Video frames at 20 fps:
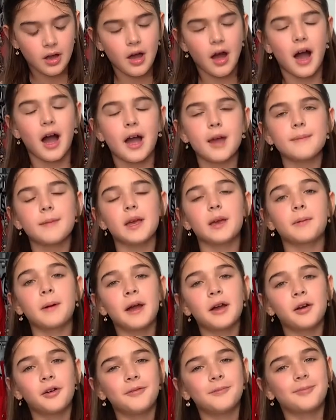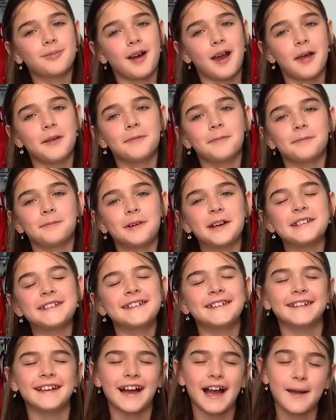I make my own bread,
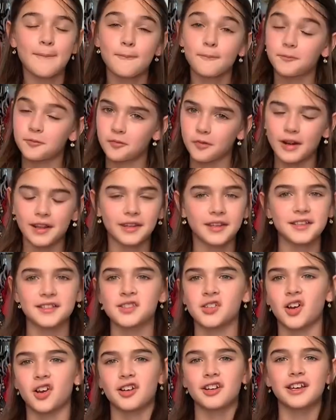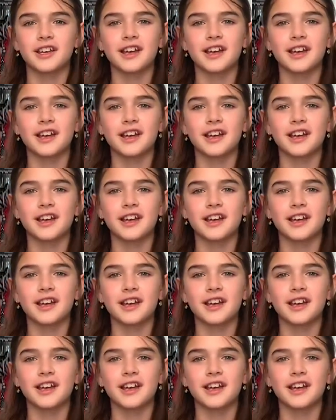which I'm really sorry,